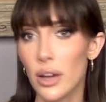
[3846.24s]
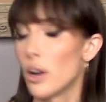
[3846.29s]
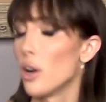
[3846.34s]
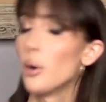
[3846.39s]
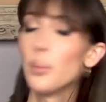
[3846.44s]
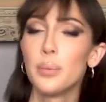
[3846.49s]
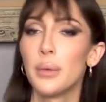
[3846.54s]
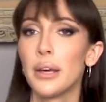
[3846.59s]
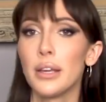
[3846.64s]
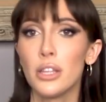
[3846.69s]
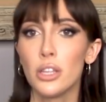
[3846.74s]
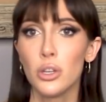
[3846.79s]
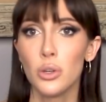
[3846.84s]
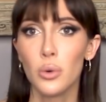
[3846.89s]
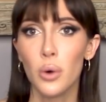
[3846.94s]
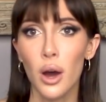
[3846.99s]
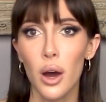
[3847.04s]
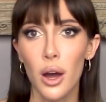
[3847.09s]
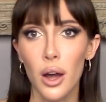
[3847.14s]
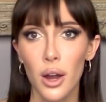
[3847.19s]
I hope that
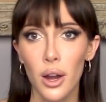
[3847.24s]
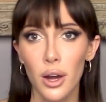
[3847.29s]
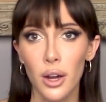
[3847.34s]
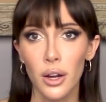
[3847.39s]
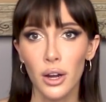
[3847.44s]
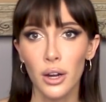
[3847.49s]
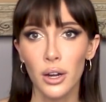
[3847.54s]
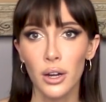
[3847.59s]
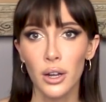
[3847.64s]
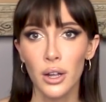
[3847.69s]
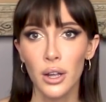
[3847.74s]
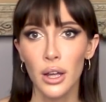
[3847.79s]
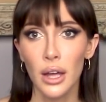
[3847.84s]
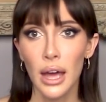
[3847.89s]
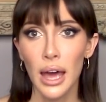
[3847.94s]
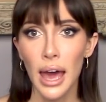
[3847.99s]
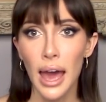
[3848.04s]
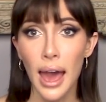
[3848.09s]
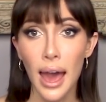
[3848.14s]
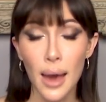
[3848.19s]
you are
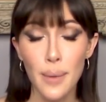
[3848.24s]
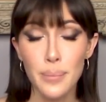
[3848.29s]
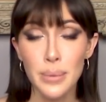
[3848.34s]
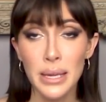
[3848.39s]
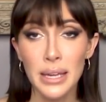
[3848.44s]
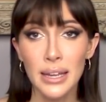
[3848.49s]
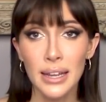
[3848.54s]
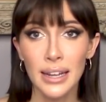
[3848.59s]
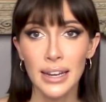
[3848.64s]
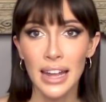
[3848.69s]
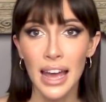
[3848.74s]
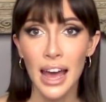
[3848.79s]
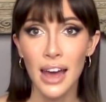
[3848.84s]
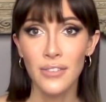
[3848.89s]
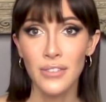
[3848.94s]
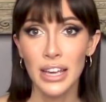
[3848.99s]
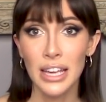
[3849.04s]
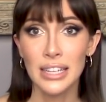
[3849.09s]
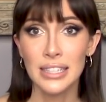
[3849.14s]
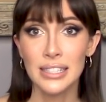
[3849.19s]
happy and
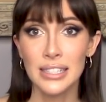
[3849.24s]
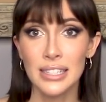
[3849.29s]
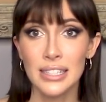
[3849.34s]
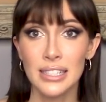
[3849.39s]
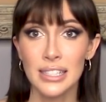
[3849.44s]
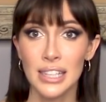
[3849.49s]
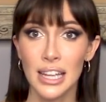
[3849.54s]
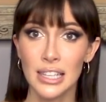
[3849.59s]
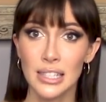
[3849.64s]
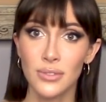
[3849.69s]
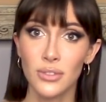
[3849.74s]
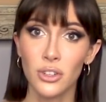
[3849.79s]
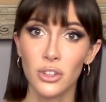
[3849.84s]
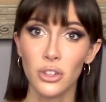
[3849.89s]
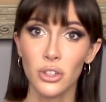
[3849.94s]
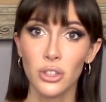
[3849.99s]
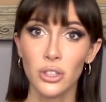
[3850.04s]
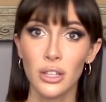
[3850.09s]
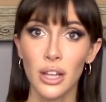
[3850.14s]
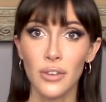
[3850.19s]
have a
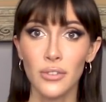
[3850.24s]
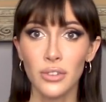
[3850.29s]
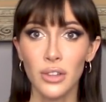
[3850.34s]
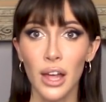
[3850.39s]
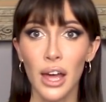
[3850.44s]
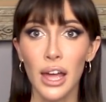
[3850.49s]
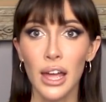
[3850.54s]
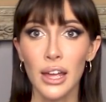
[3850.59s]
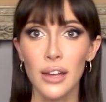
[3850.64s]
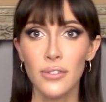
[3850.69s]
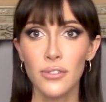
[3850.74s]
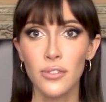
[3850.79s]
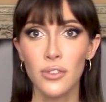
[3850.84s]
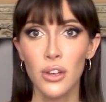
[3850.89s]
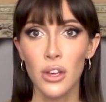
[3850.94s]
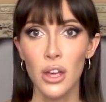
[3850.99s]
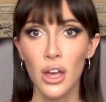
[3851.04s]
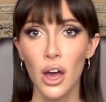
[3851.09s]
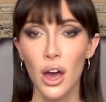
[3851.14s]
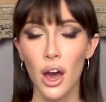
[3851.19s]
successful love life.
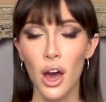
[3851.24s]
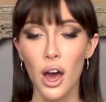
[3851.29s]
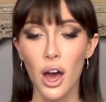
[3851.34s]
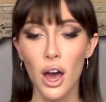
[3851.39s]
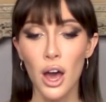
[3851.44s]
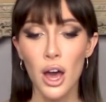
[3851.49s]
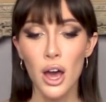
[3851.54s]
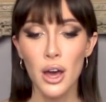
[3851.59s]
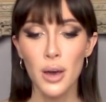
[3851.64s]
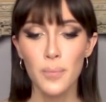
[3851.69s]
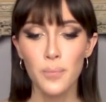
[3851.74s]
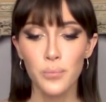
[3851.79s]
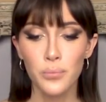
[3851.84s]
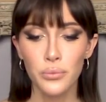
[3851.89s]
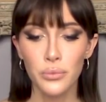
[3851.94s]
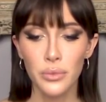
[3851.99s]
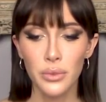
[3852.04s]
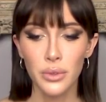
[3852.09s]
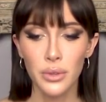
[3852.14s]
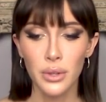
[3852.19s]

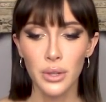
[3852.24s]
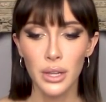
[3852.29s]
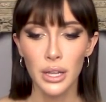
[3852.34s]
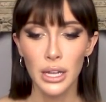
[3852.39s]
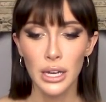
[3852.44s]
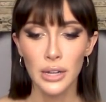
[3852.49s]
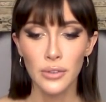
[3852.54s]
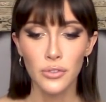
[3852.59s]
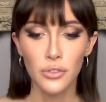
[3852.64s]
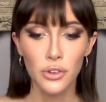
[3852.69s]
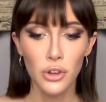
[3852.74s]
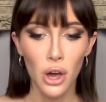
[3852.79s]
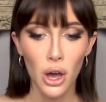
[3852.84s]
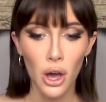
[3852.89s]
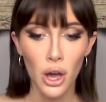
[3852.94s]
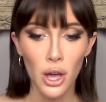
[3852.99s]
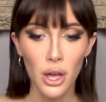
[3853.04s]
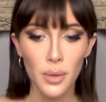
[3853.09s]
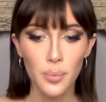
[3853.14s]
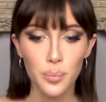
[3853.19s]
Um, and if
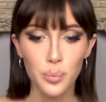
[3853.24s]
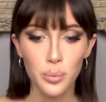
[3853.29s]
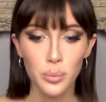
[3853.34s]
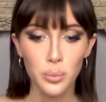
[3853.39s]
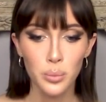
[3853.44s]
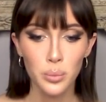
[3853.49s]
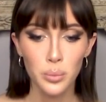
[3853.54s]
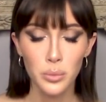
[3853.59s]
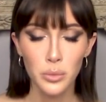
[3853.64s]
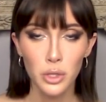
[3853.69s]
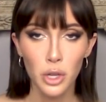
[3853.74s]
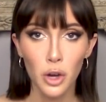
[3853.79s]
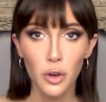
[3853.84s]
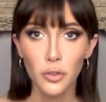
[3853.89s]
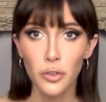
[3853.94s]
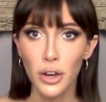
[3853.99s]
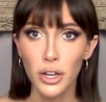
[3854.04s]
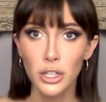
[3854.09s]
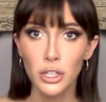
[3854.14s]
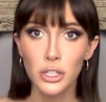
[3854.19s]
not, go
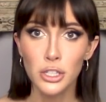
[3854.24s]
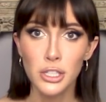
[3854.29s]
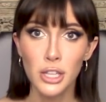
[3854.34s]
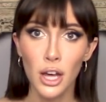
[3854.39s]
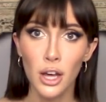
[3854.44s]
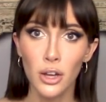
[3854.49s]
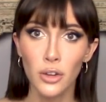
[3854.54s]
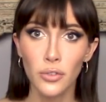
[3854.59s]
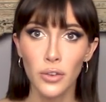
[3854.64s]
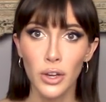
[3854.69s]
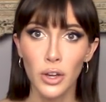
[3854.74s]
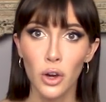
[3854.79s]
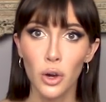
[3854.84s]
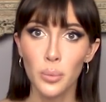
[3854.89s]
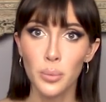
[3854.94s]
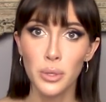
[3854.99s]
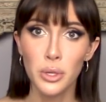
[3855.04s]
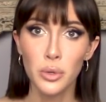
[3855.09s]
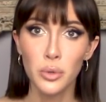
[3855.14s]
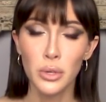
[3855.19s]
fuck yourself. I
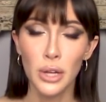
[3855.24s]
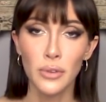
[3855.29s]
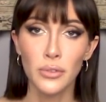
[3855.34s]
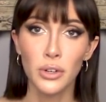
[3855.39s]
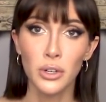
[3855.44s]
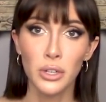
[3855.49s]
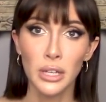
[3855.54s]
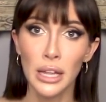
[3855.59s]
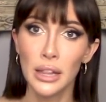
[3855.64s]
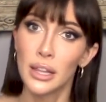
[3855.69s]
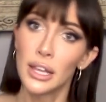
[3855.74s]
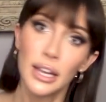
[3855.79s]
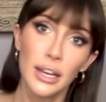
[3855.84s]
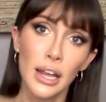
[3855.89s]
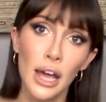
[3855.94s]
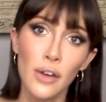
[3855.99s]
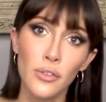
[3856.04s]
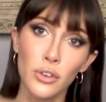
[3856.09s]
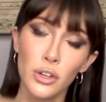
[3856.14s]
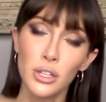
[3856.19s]
hope you never get
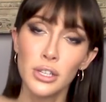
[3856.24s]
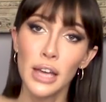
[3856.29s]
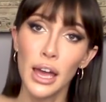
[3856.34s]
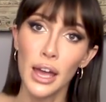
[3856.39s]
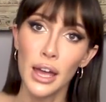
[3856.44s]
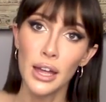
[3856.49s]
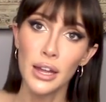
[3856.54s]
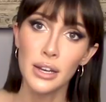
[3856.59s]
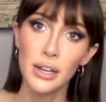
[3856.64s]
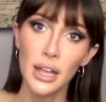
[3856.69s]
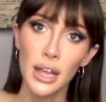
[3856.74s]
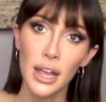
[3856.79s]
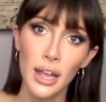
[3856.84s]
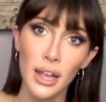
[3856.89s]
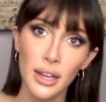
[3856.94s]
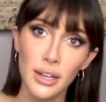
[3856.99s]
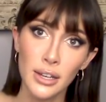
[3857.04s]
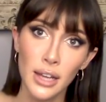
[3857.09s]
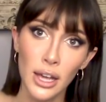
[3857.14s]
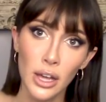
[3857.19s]
laid ever again.
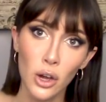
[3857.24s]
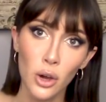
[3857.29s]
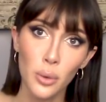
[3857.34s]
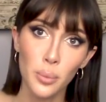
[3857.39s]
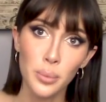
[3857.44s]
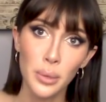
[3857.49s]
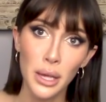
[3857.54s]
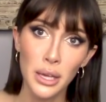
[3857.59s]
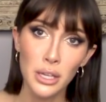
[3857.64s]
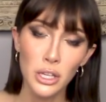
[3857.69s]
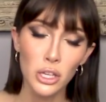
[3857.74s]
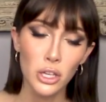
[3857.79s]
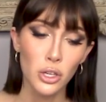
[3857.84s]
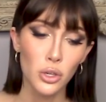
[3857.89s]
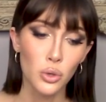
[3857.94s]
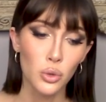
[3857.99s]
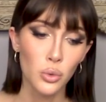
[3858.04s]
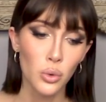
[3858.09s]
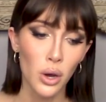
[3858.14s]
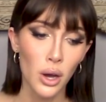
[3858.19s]
And I hope that
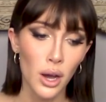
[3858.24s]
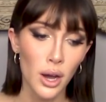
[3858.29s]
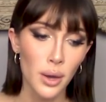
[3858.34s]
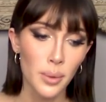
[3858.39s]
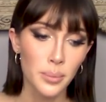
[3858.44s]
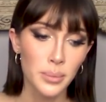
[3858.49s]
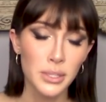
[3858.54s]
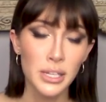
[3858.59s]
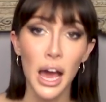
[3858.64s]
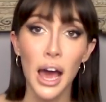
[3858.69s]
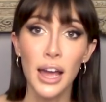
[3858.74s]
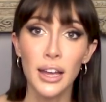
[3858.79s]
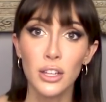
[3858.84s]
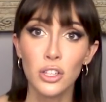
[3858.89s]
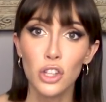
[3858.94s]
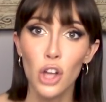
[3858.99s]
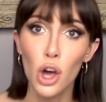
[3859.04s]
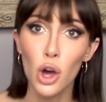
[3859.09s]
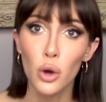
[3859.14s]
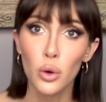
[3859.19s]
you um, die
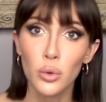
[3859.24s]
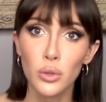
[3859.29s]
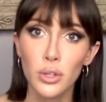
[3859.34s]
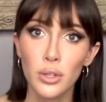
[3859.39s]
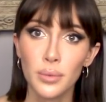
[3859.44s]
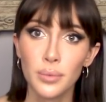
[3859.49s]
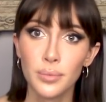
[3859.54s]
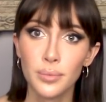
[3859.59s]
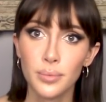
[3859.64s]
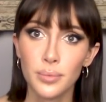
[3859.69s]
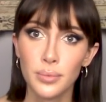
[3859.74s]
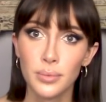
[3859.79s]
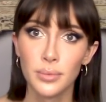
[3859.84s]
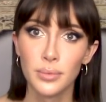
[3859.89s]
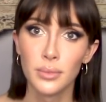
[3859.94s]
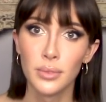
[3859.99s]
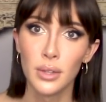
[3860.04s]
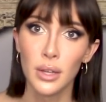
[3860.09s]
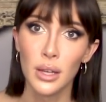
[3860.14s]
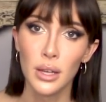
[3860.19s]
alone.
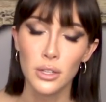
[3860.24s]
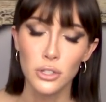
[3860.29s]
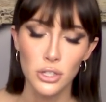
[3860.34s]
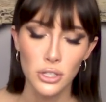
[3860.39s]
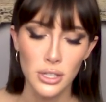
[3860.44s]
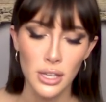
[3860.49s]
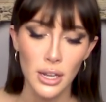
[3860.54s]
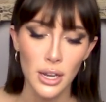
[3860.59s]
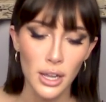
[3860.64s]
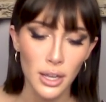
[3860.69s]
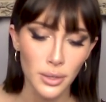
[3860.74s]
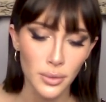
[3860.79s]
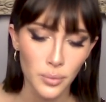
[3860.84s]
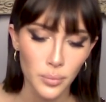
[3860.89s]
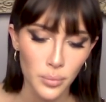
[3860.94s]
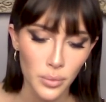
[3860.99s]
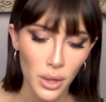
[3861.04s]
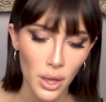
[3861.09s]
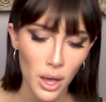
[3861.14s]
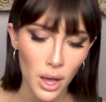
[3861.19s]
Just kidding.
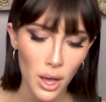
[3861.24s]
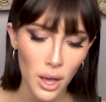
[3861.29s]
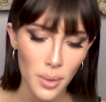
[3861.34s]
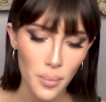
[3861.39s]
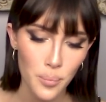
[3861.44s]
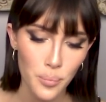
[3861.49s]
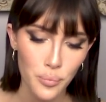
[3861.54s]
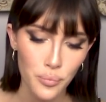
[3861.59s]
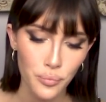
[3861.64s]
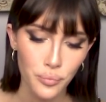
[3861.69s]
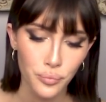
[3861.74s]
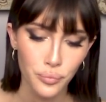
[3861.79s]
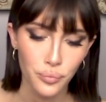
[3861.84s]
Um,